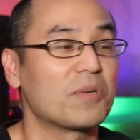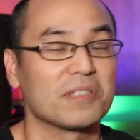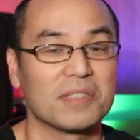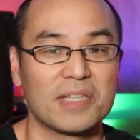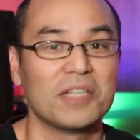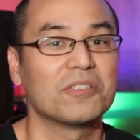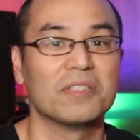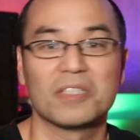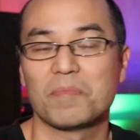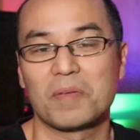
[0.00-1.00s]

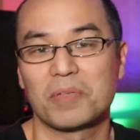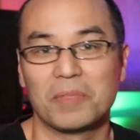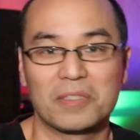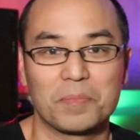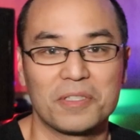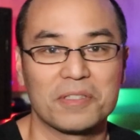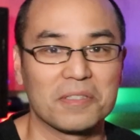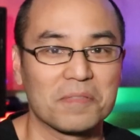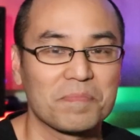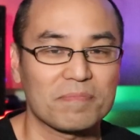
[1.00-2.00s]
presentations and my public
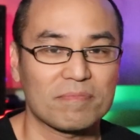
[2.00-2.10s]
appearances.